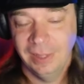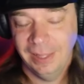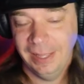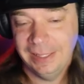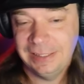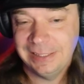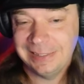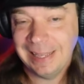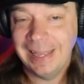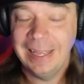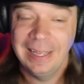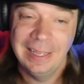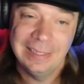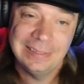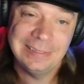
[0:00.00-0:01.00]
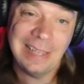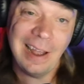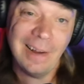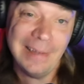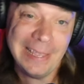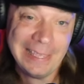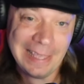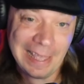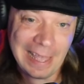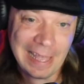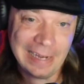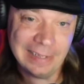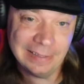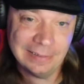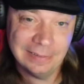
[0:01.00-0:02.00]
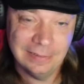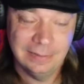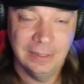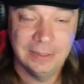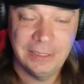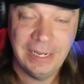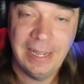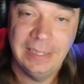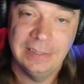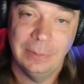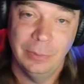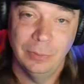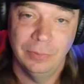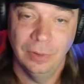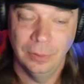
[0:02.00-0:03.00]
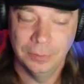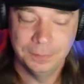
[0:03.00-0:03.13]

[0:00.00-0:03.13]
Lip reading: And she's like, sorry, kid. And she hangs up the phone.